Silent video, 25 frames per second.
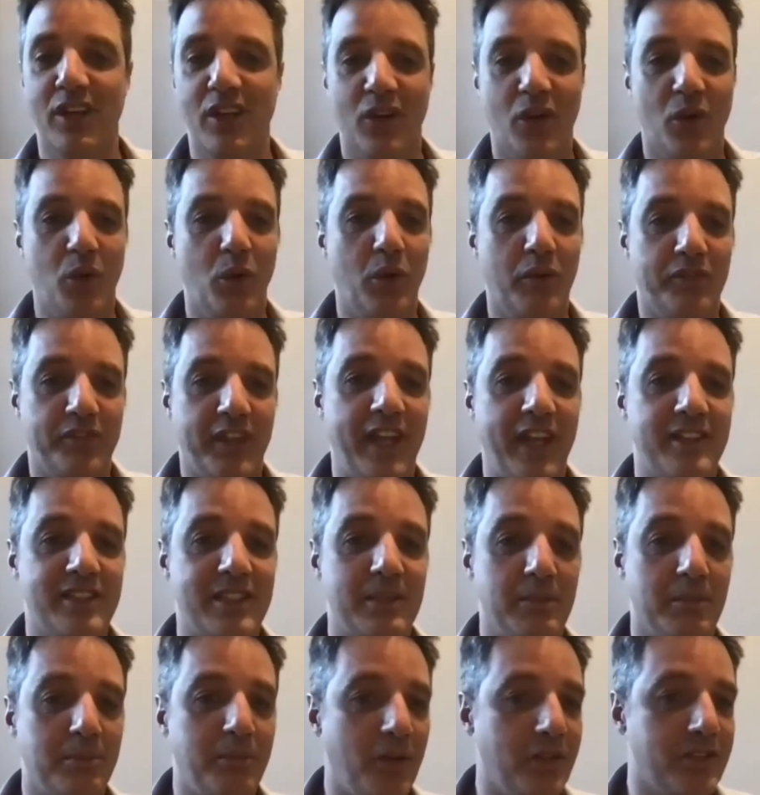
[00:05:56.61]
Or if they had something
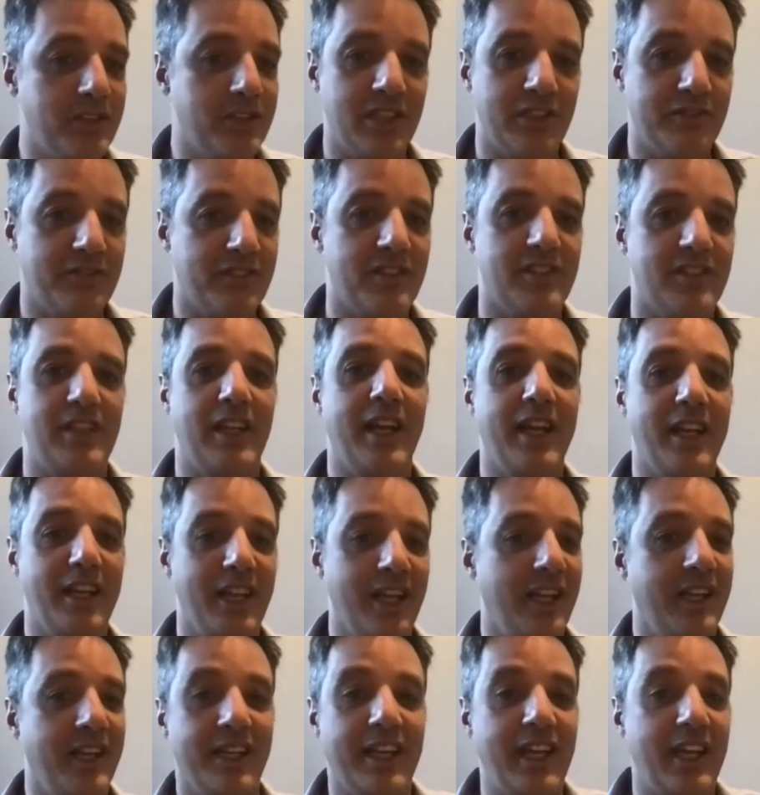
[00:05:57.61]
positive to say,
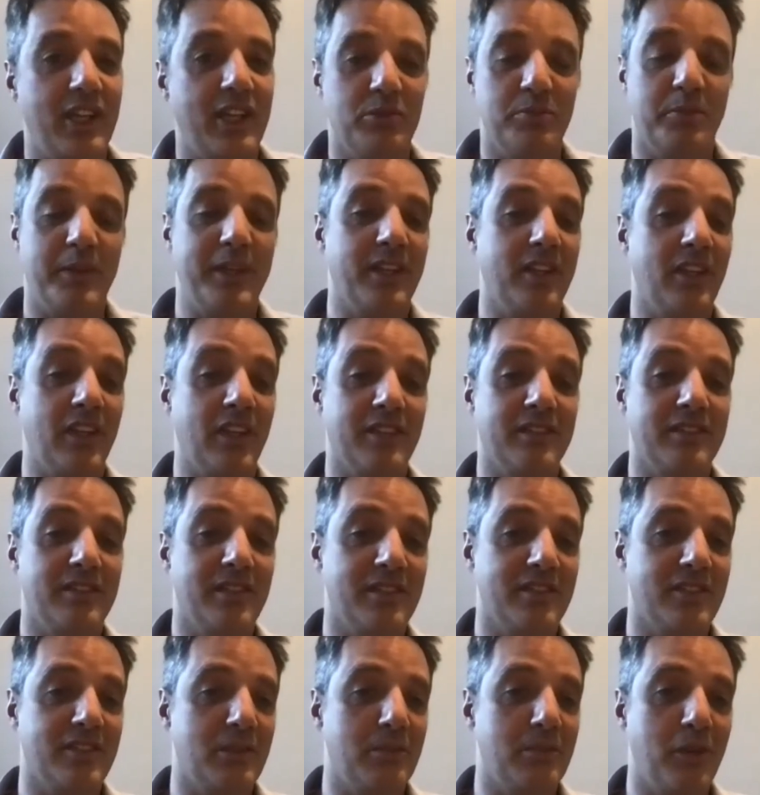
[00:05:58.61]
it'd be like a
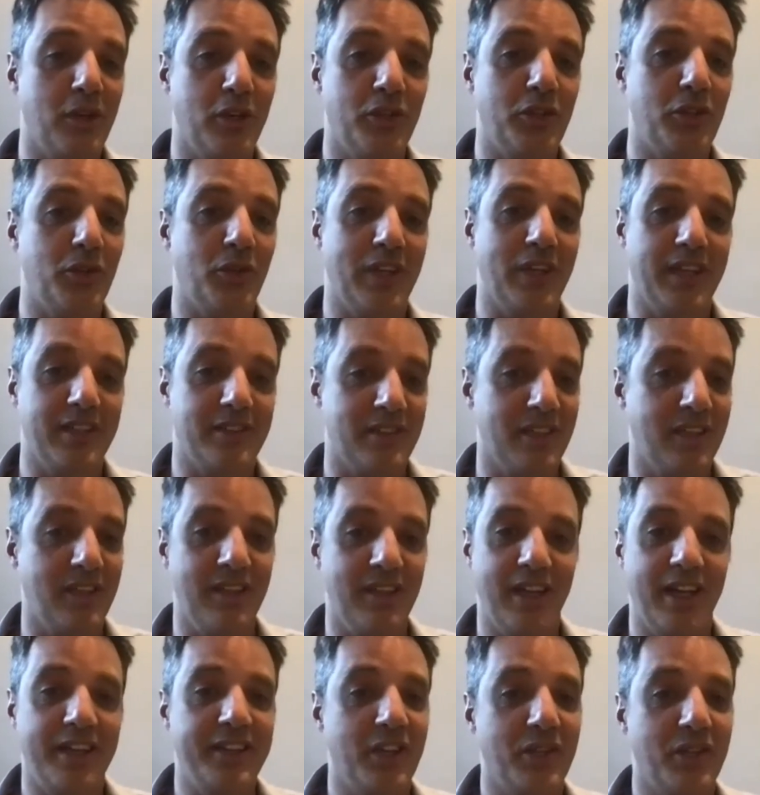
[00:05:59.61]
testimonial letter,
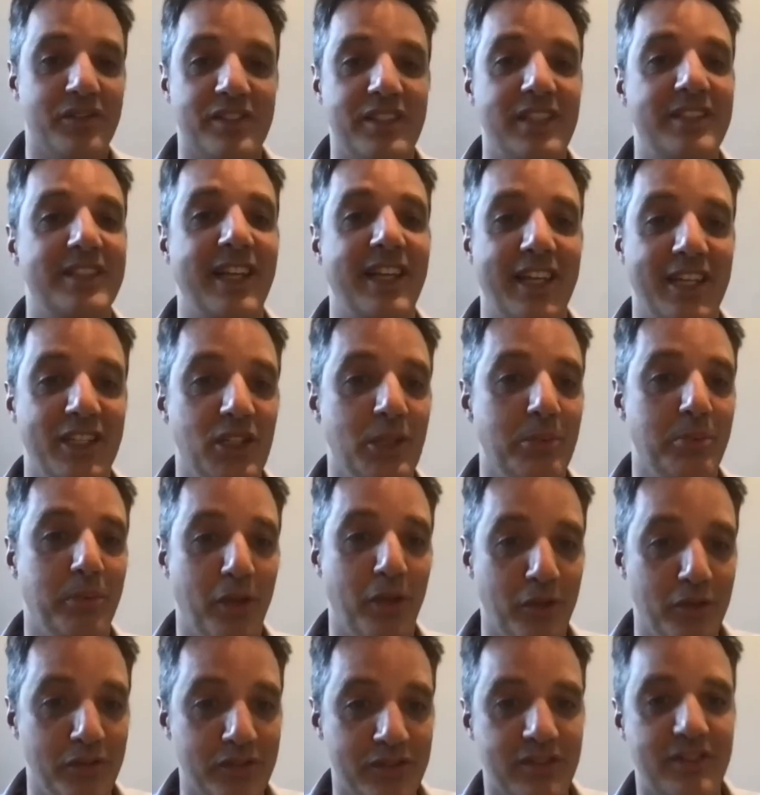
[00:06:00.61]
and they'd send that in the
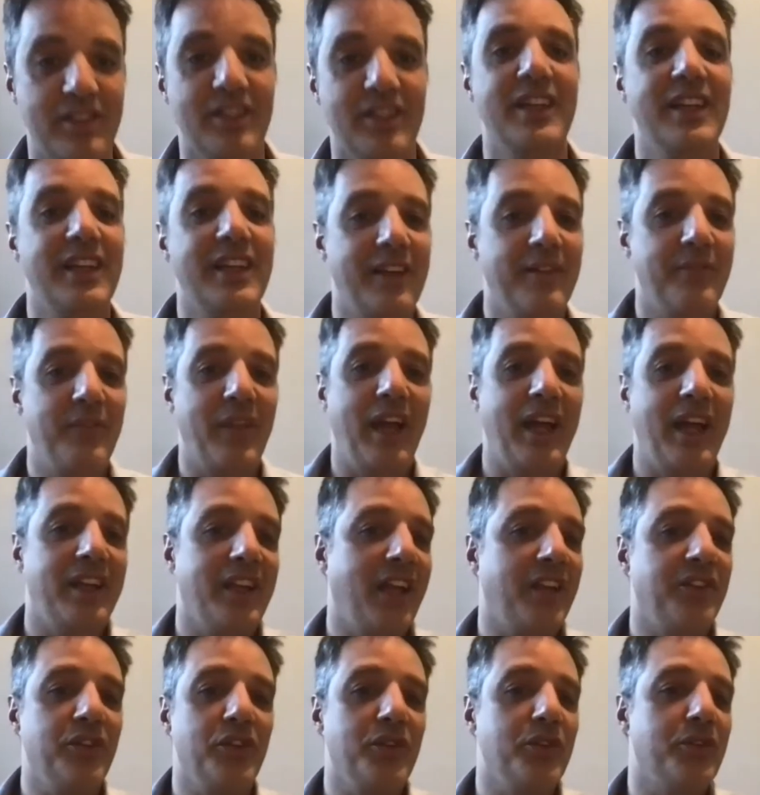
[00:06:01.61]
post, and
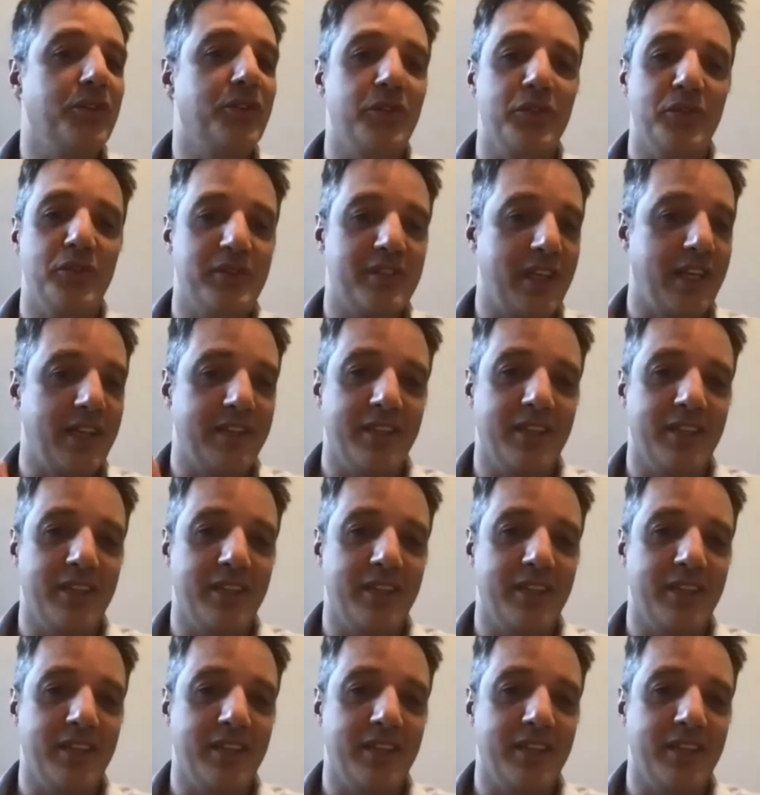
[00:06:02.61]
you'd use that in